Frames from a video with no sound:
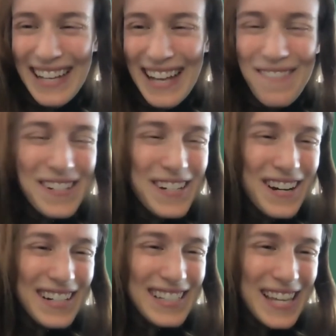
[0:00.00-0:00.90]
I'm
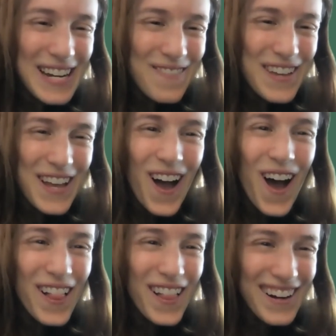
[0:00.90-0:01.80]
sure it's going to be
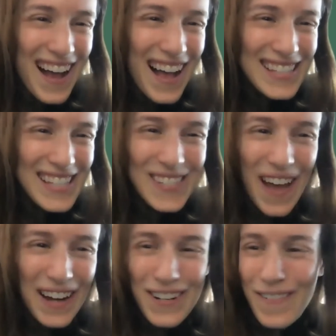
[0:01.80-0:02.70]
all across the
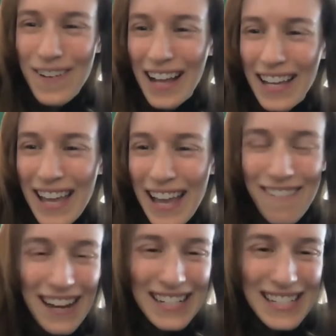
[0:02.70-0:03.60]
spectrum, and I can't
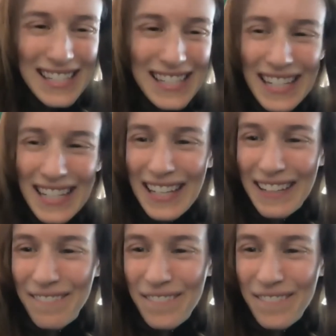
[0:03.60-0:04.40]
wait to see it.